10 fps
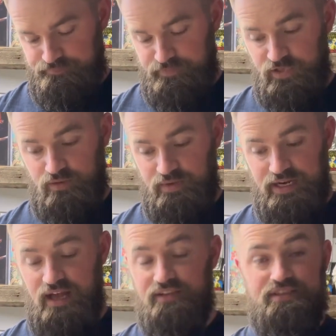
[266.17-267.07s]
My
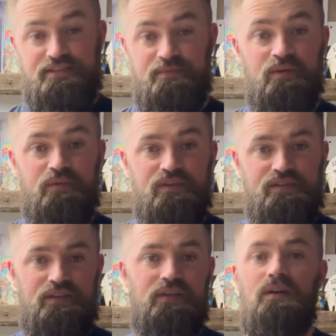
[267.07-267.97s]
knowledge is minimal,
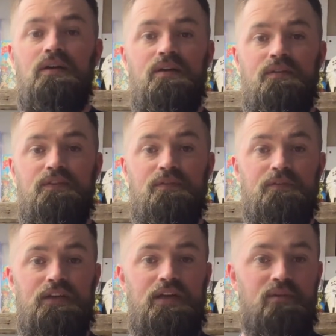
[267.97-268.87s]
so feel
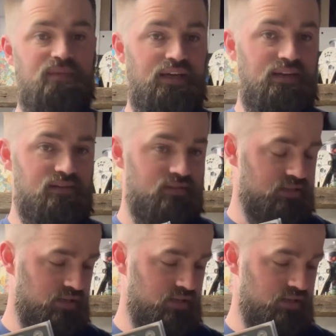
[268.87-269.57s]
free to help me out.